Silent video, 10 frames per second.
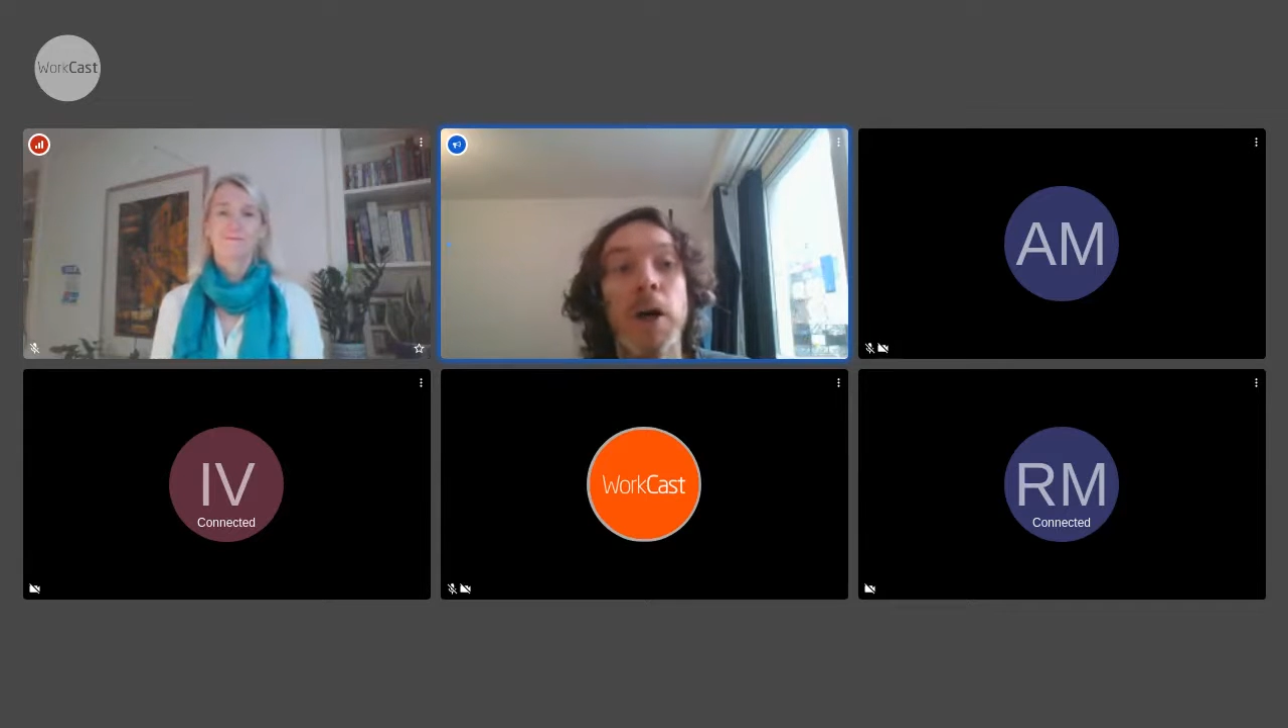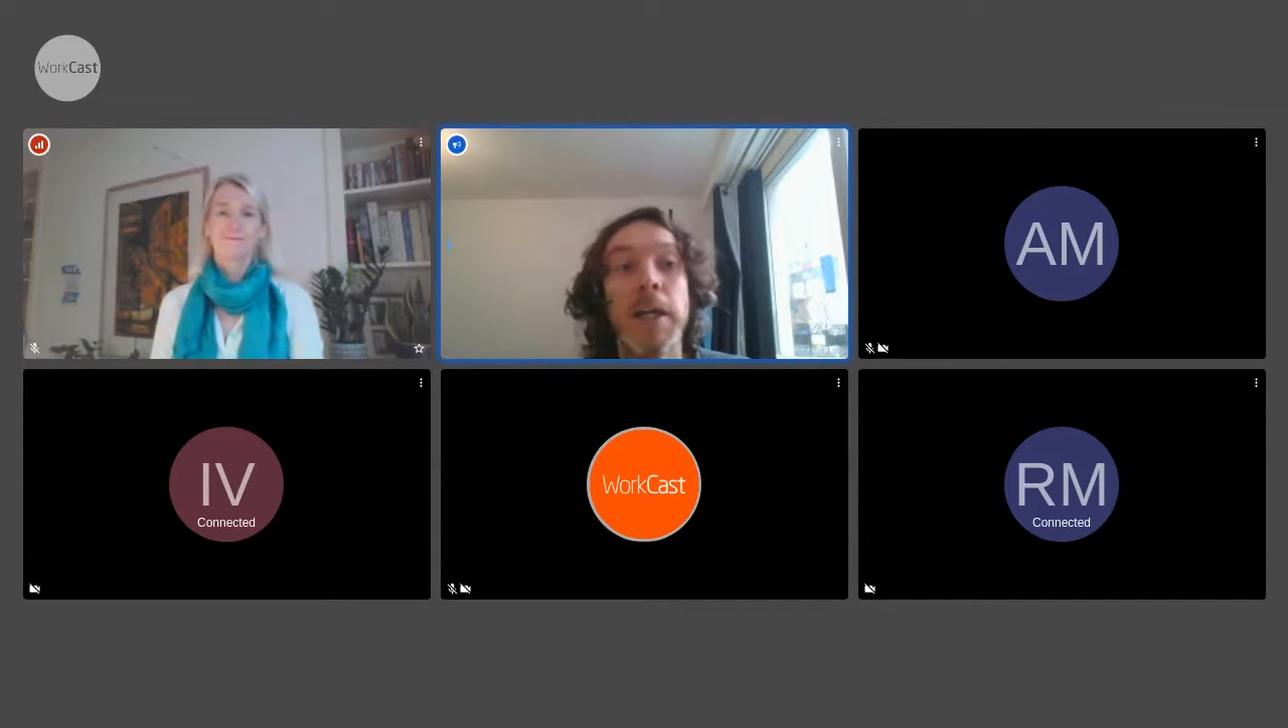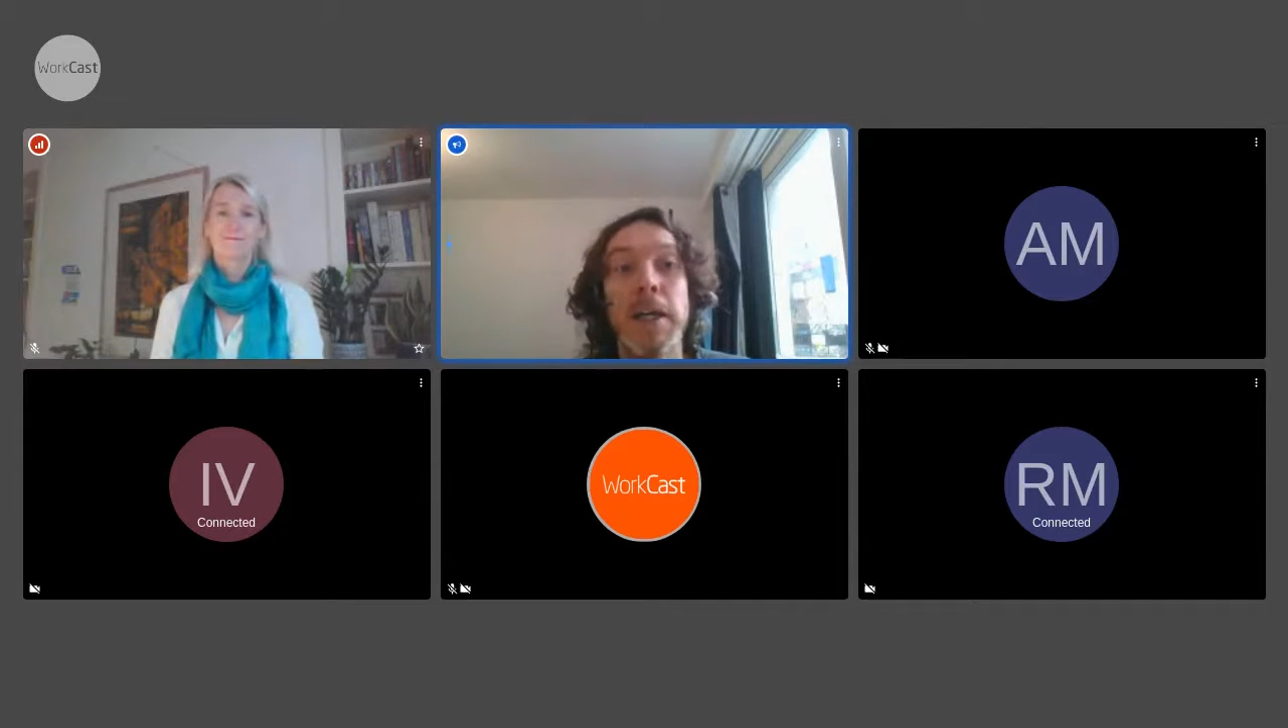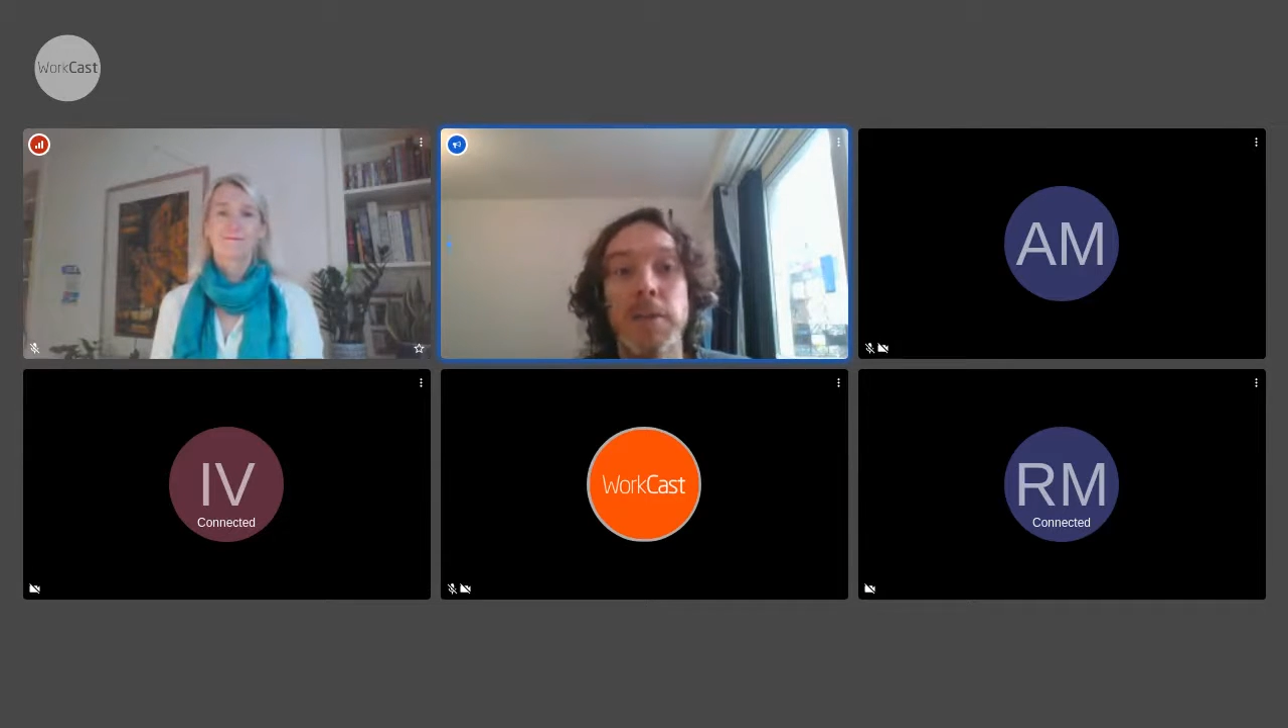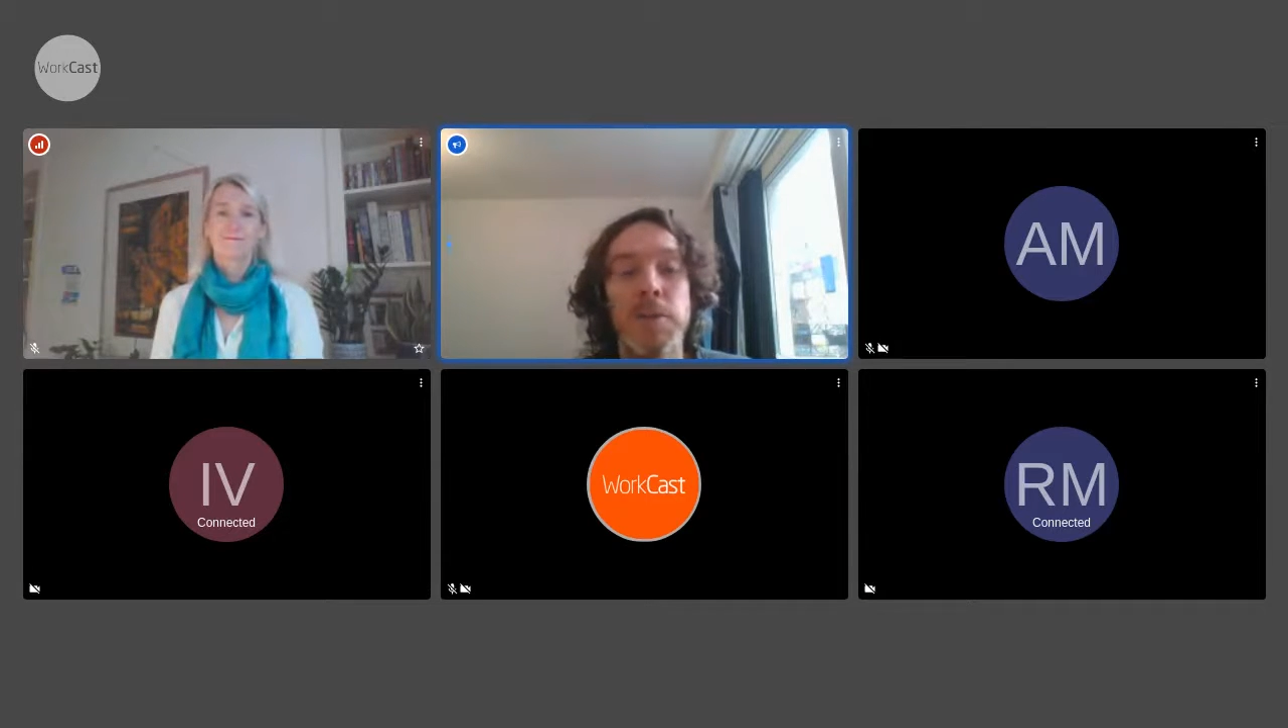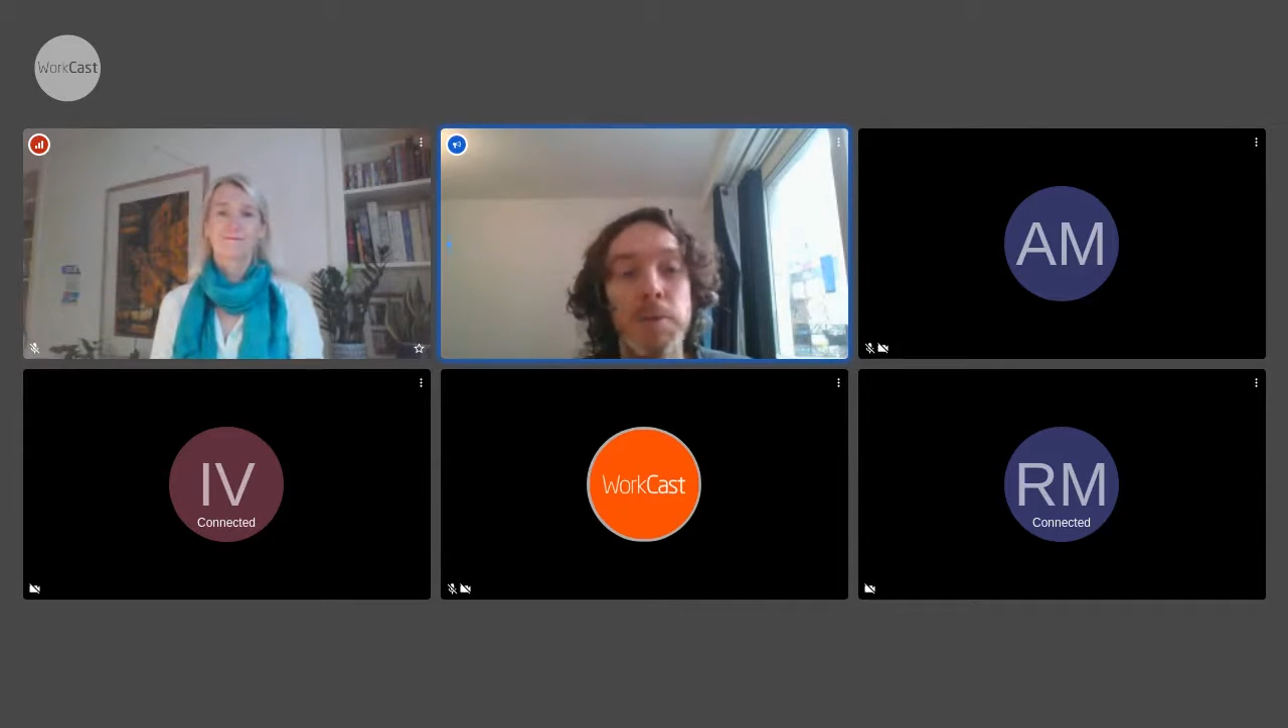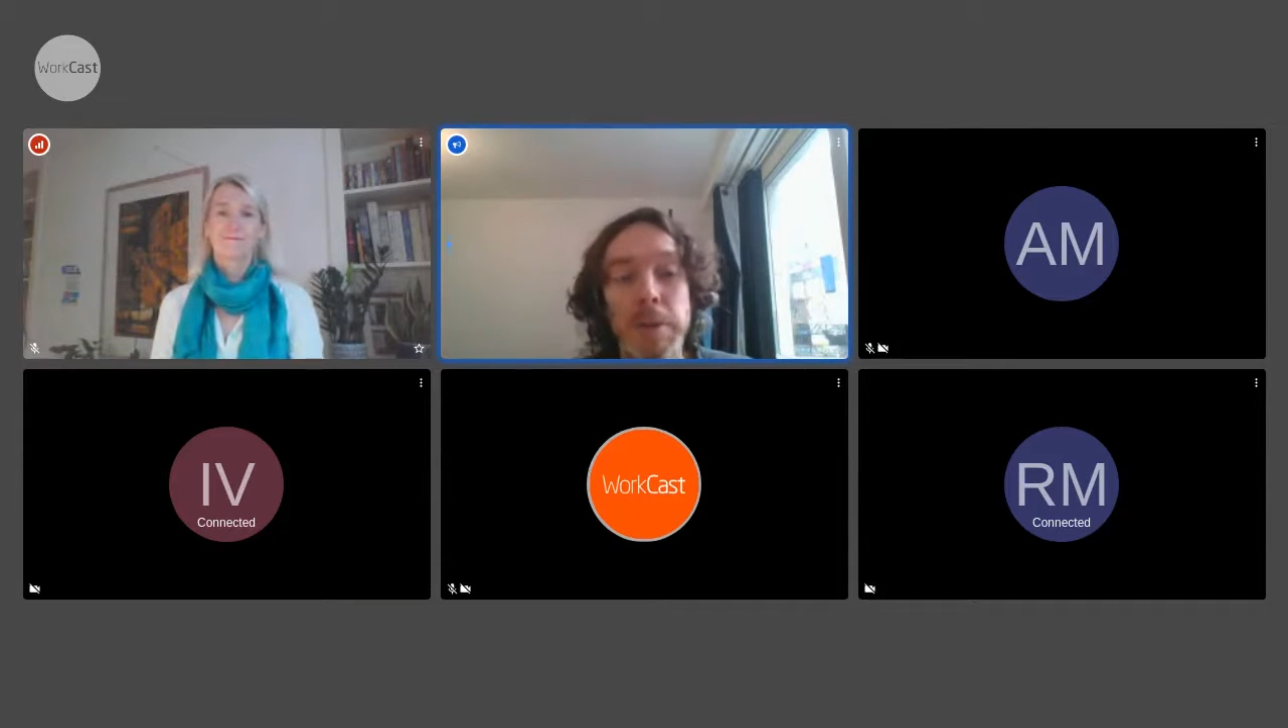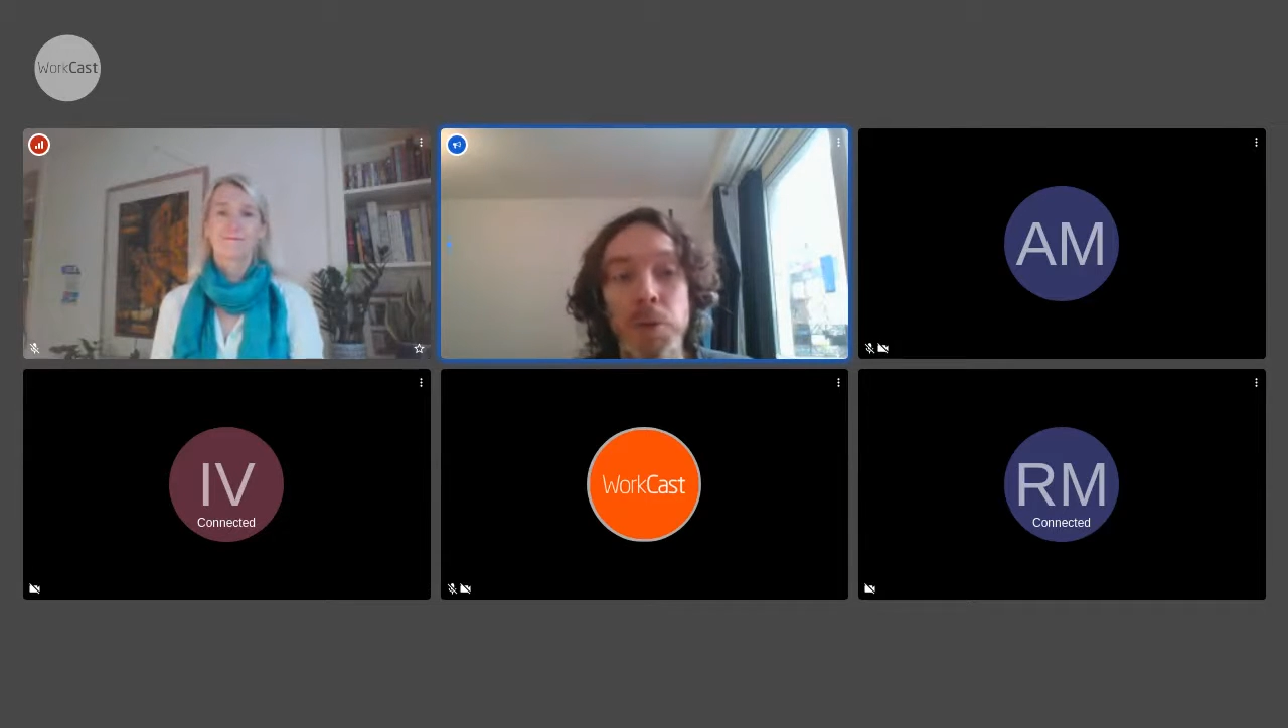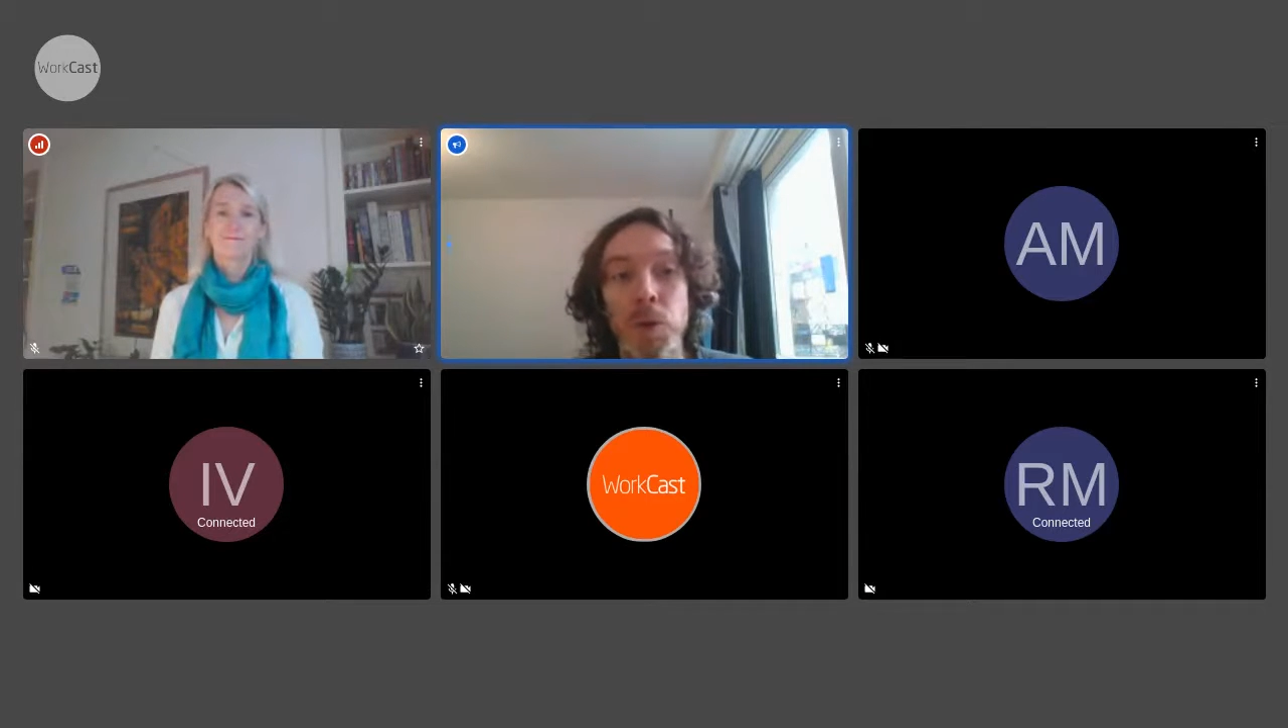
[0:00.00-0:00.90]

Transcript: are yet to be